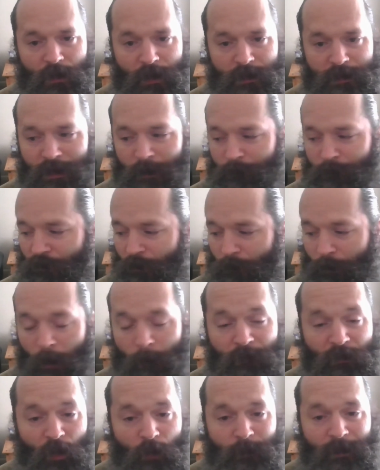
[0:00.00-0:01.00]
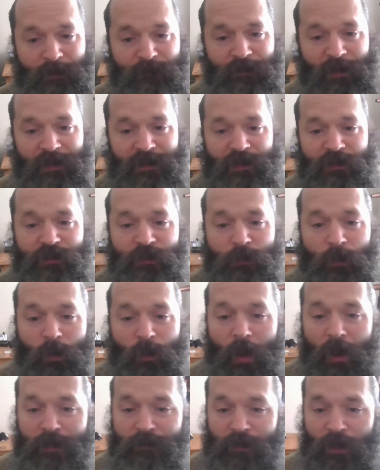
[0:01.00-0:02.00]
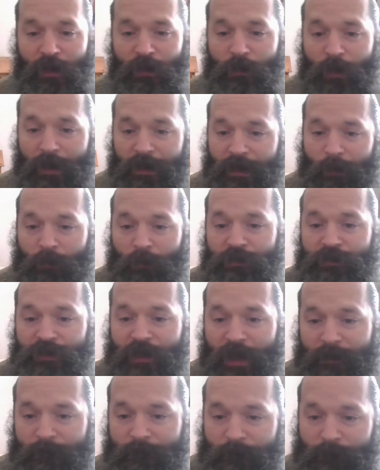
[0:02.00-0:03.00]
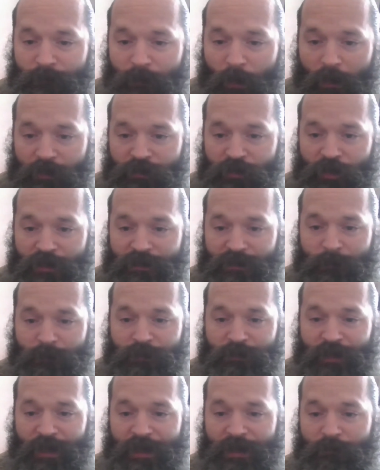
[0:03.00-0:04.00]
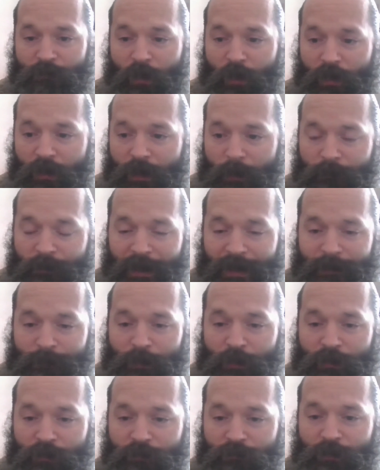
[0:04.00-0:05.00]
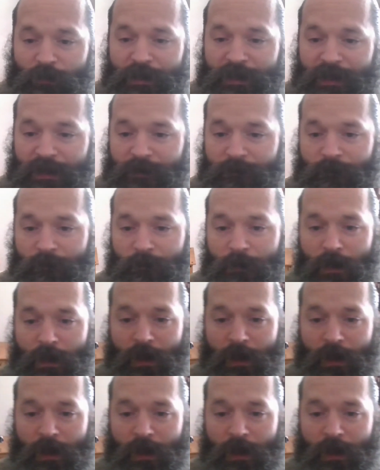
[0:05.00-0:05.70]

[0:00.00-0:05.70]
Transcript: Yep, so, uh, so, a big thank you to Ivo, and uh, once again, apologise I'm saying it wrong, I'm terrible at reading.